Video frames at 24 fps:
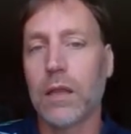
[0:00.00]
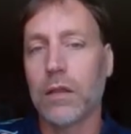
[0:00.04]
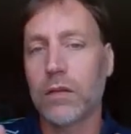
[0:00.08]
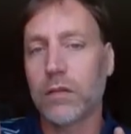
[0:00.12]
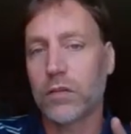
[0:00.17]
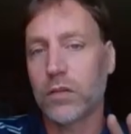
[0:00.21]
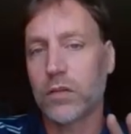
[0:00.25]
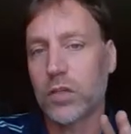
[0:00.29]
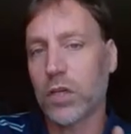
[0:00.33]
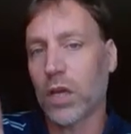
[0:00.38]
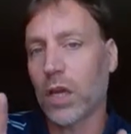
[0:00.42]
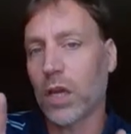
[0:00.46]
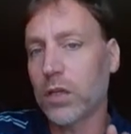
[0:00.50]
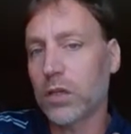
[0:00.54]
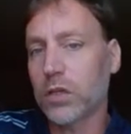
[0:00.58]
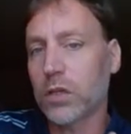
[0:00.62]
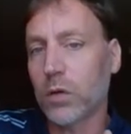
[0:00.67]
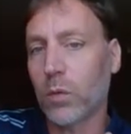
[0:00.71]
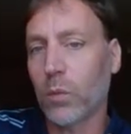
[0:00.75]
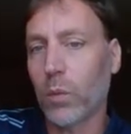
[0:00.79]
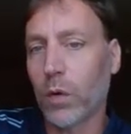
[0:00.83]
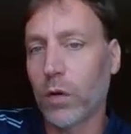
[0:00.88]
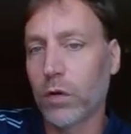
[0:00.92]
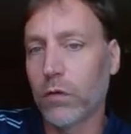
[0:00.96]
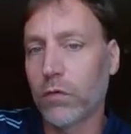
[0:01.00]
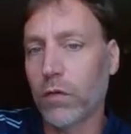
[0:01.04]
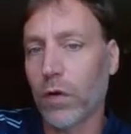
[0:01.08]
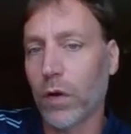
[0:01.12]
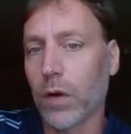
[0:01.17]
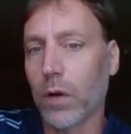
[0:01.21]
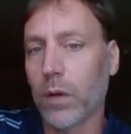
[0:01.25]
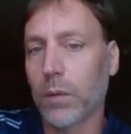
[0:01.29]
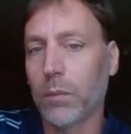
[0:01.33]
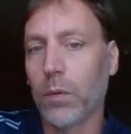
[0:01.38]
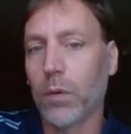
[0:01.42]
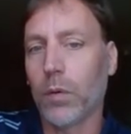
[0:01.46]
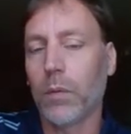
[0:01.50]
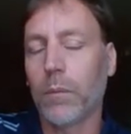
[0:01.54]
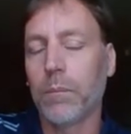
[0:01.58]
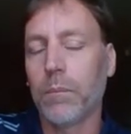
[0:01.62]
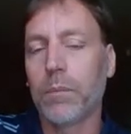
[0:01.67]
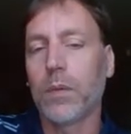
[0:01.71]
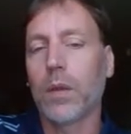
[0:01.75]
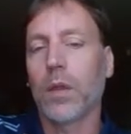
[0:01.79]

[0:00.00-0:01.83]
is changing one variable